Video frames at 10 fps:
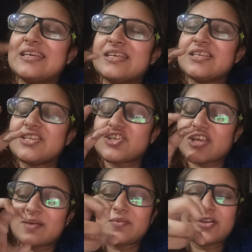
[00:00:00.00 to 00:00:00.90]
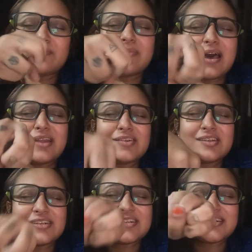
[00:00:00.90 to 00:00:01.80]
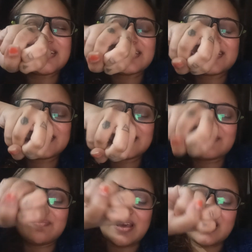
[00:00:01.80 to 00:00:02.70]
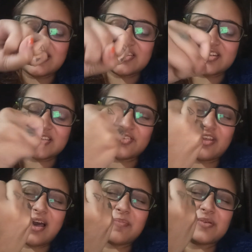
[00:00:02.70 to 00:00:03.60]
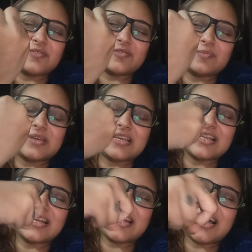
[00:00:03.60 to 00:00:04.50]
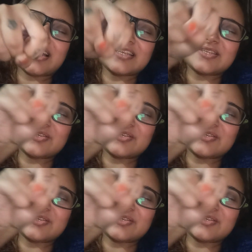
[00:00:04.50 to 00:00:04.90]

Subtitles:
So I'm not married. Marriage doesn't happen for me. Luck is so